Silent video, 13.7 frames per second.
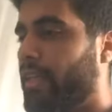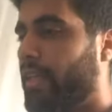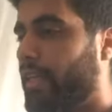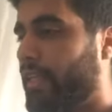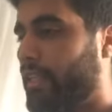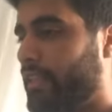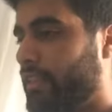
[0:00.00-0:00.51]

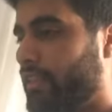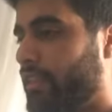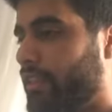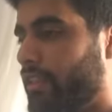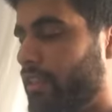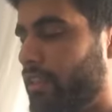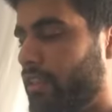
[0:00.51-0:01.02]
And
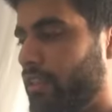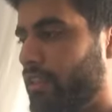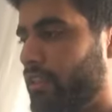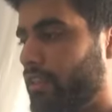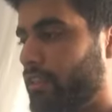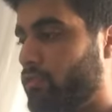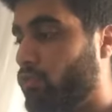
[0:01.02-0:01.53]

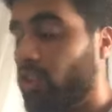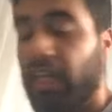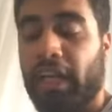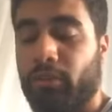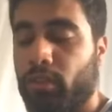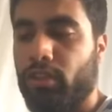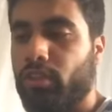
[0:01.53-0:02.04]

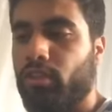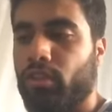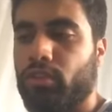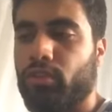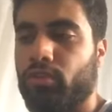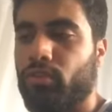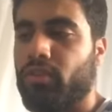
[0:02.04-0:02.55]
I wanted
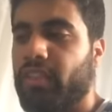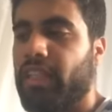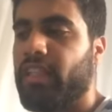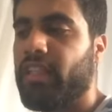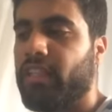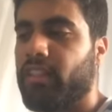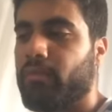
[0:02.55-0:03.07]
also to say
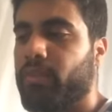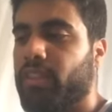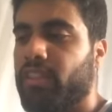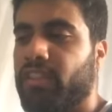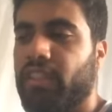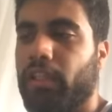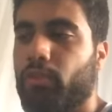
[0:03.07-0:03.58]
that
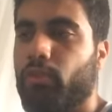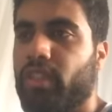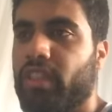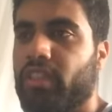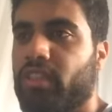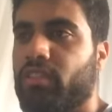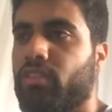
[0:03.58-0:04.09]
Bsisa,
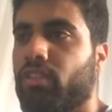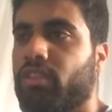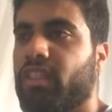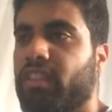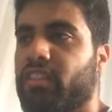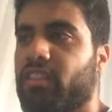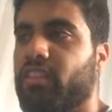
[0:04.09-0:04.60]
it's not
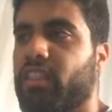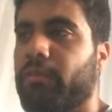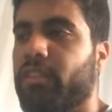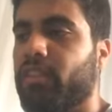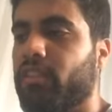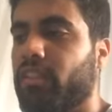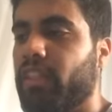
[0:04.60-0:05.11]
just a
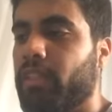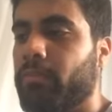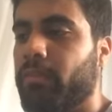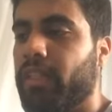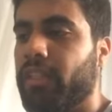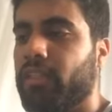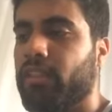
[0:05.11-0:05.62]
summer drink,
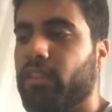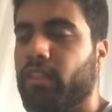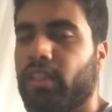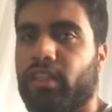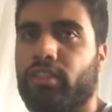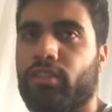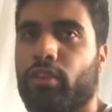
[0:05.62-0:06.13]
but
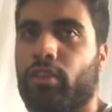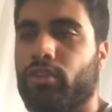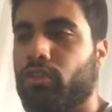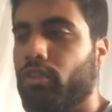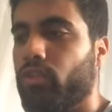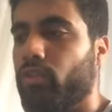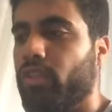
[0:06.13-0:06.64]
it's
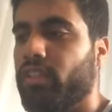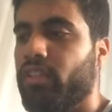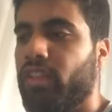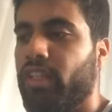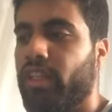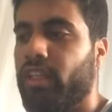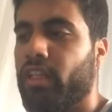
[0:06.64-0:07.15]
also a
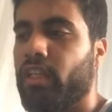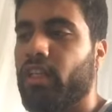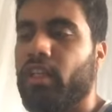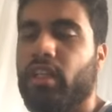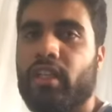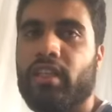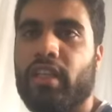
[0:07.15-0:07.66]
drink
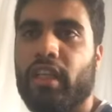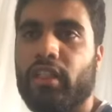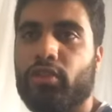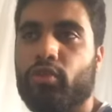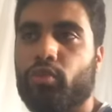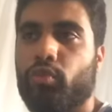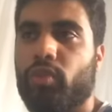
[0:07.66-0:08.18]
that
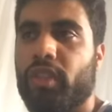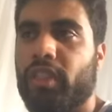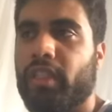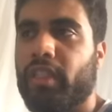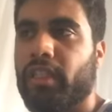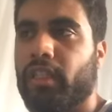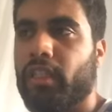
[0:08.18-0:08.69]

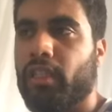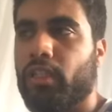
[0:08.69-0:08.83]
we